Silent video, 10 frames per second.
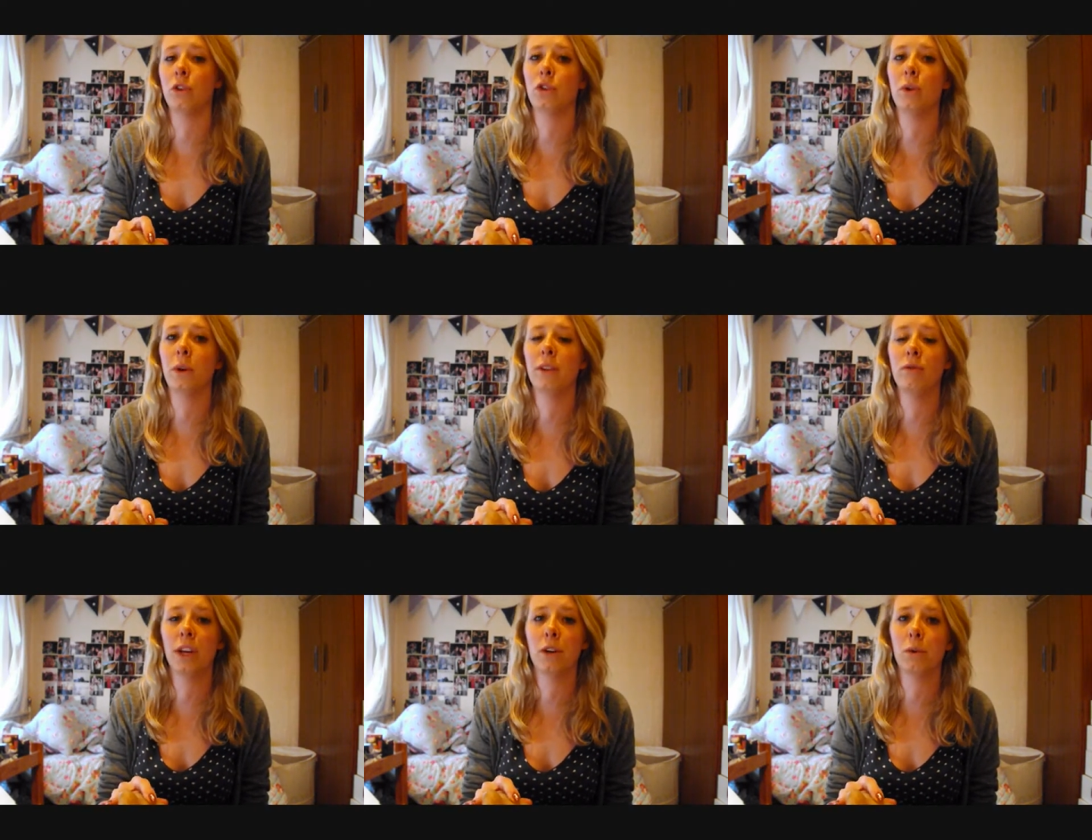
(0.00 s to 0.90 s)
you're doing
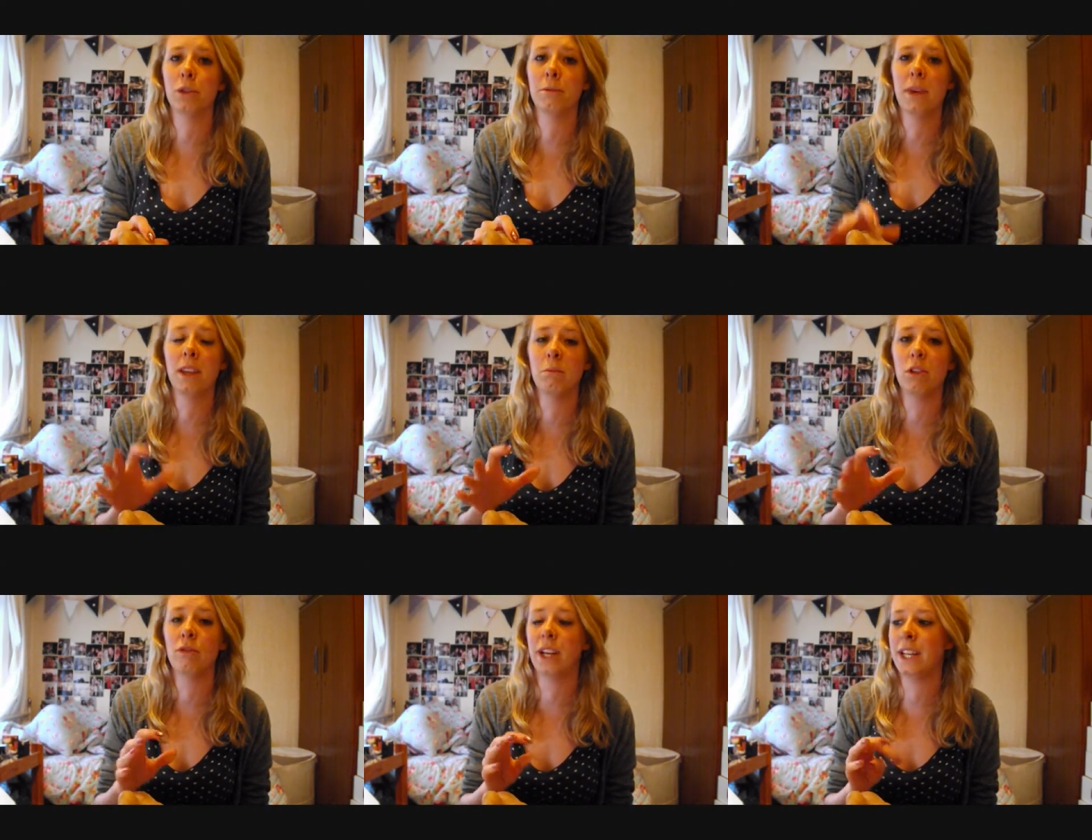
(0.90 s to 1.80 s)
wrinkles to make them
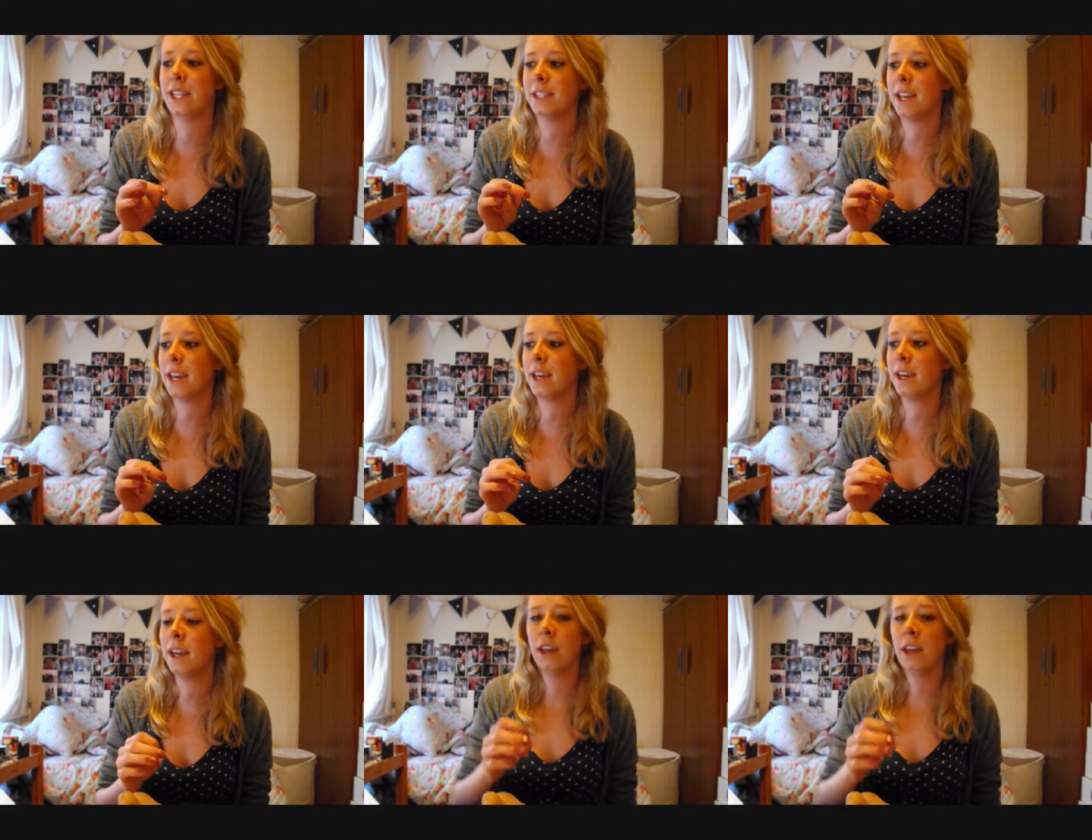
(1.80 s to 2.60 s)
look realistic.